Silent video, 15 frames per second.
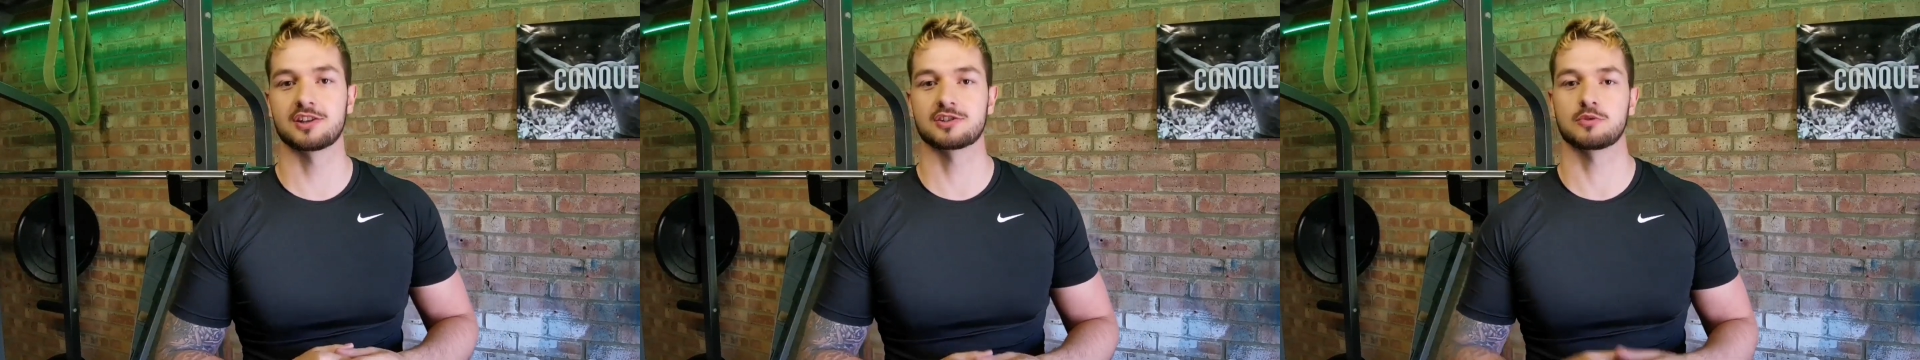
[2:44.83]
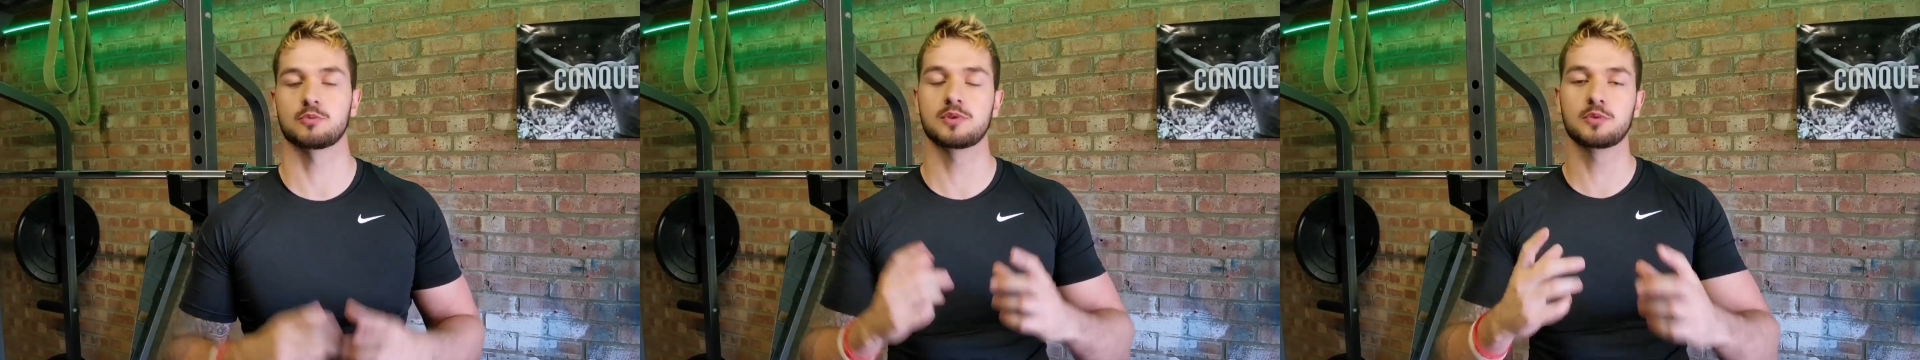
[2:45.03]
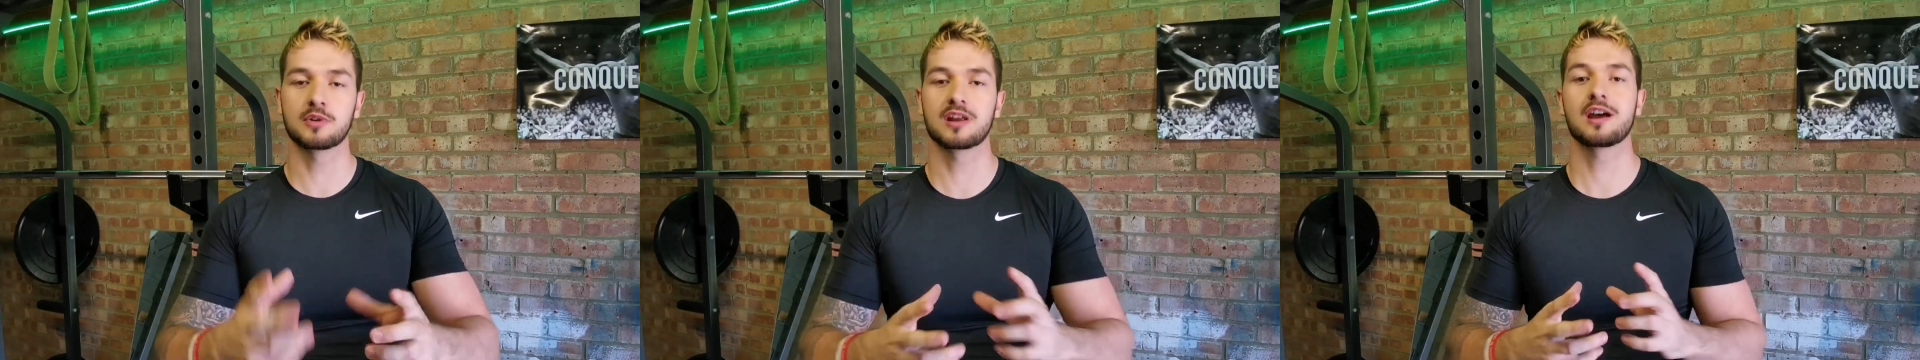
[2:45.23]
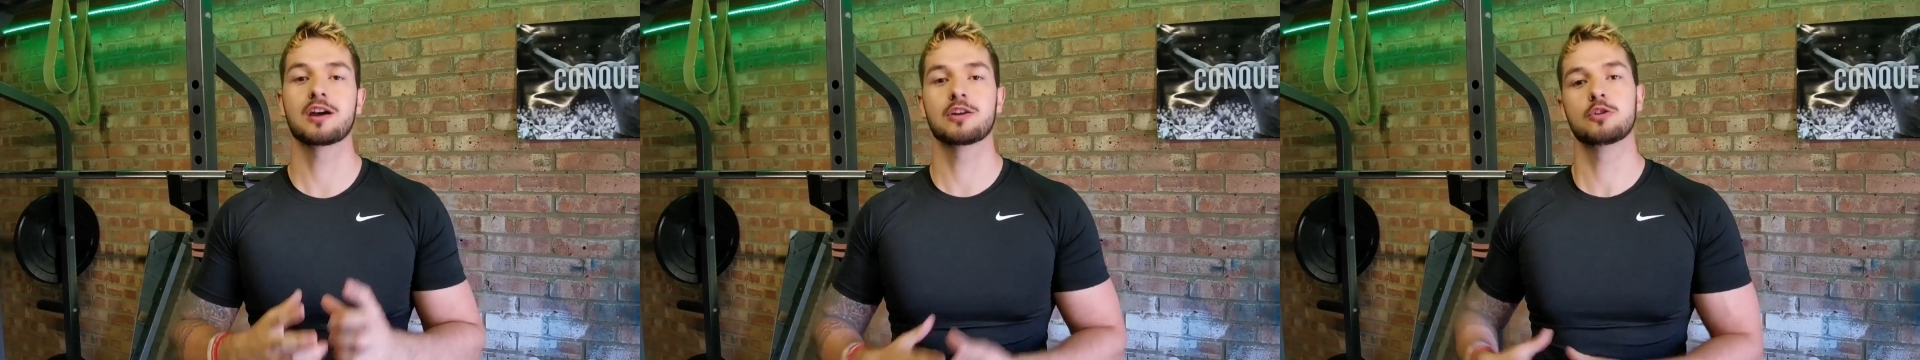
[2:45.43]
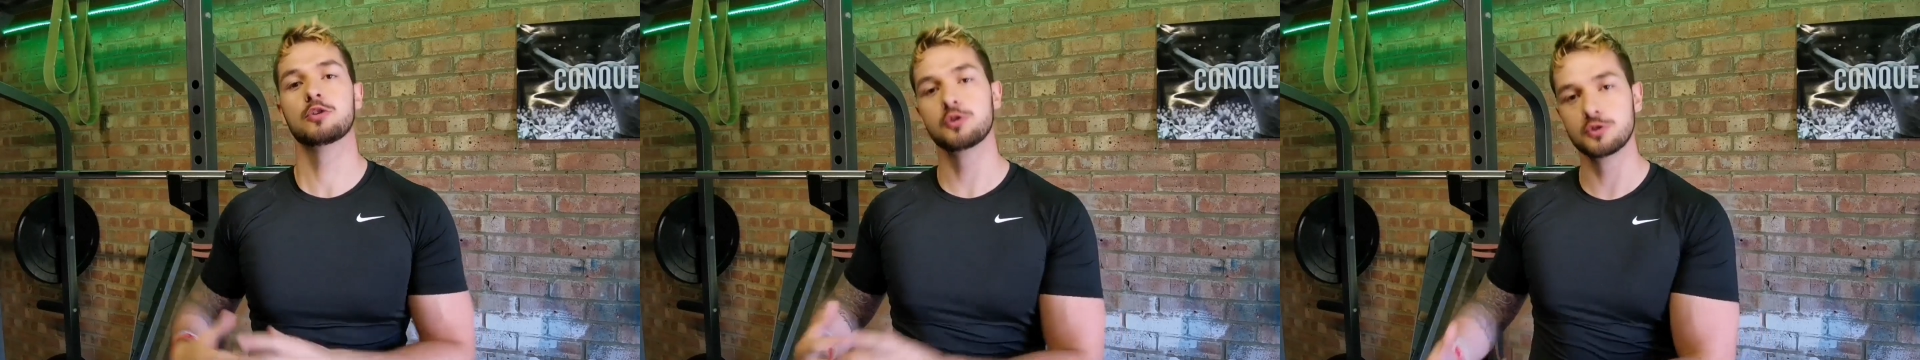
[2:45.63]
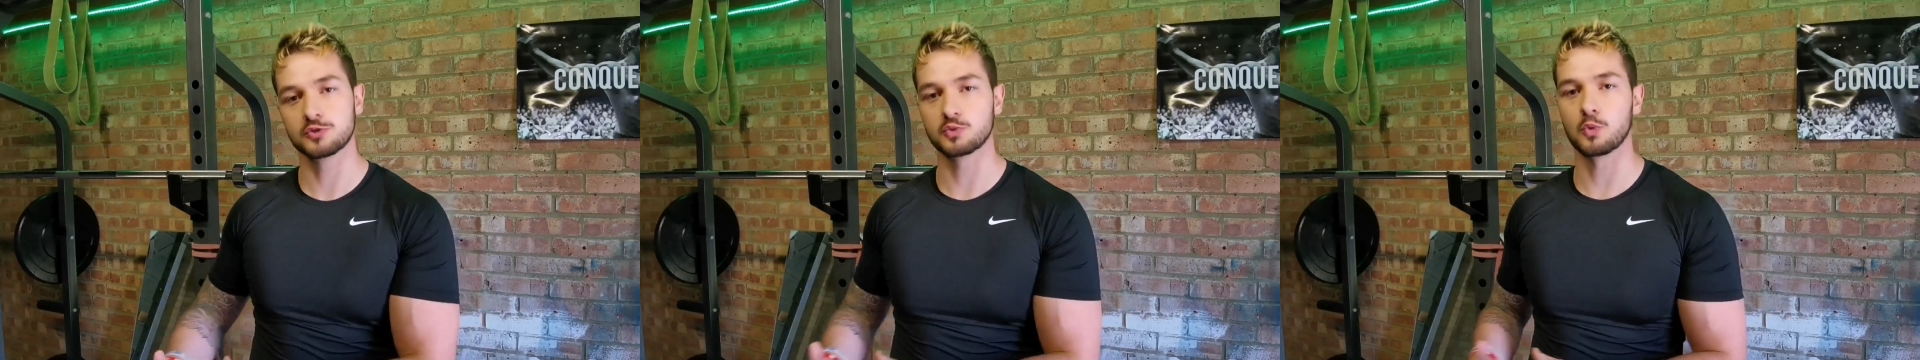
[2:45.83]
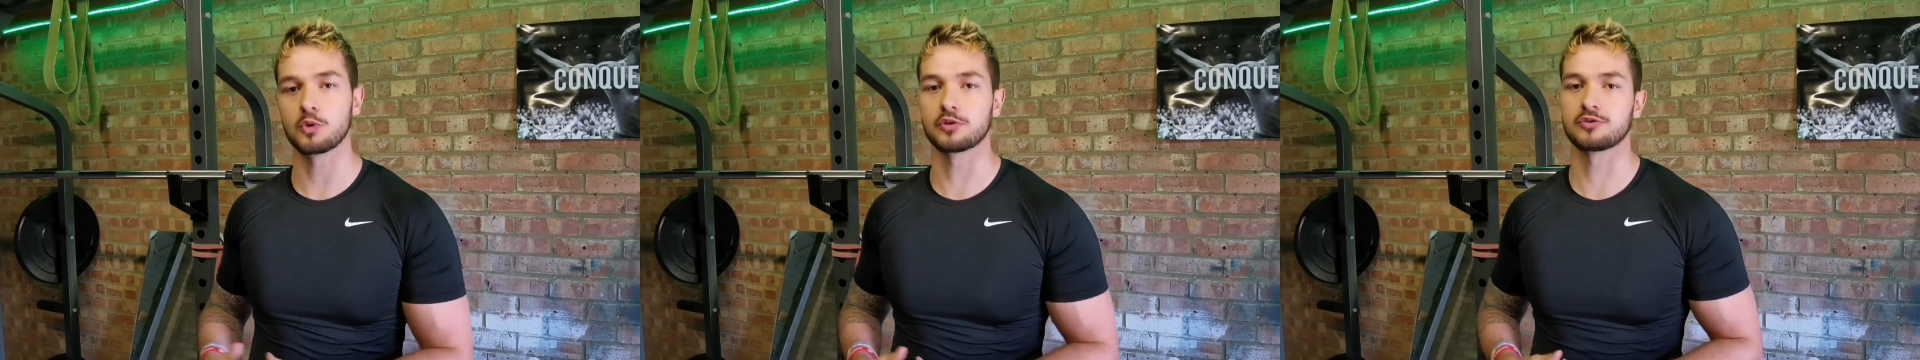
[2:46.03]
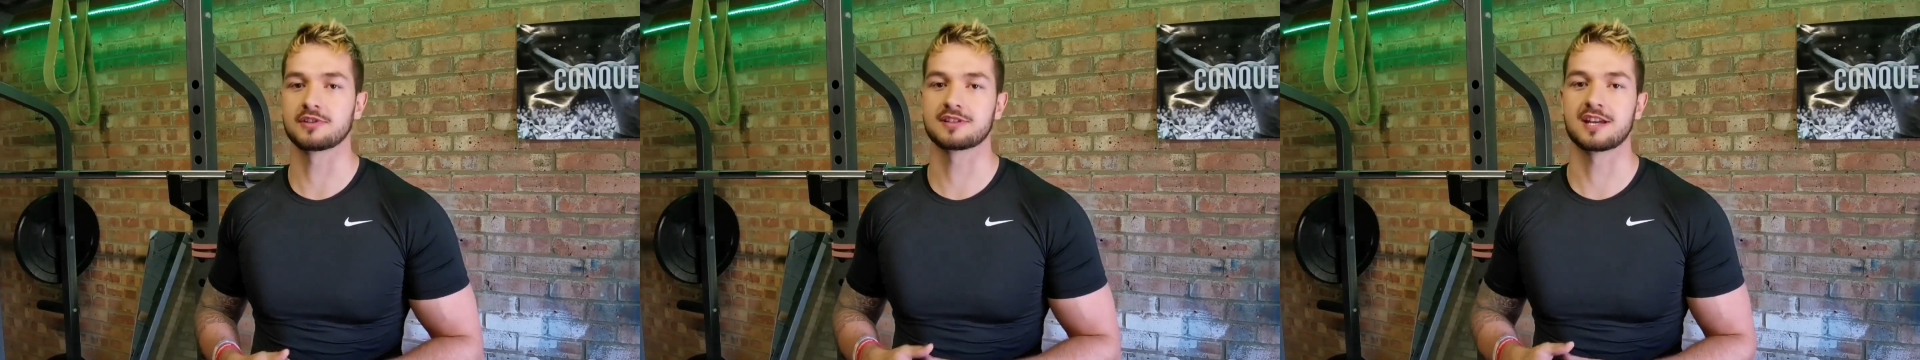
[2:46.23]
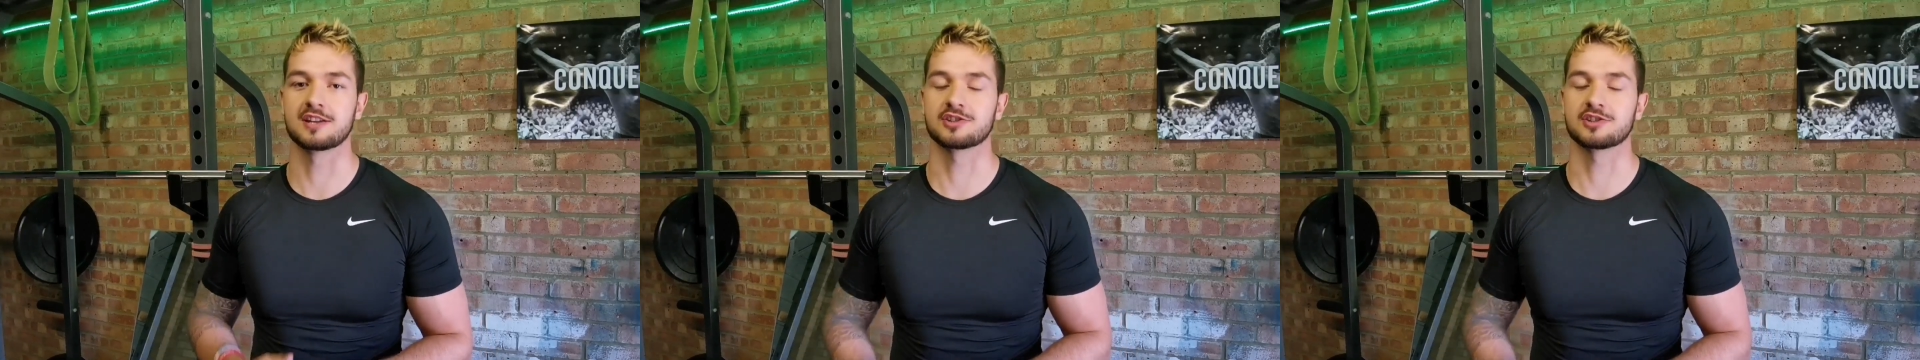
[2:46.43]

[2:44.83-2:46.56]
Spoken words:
We want to lose water retention.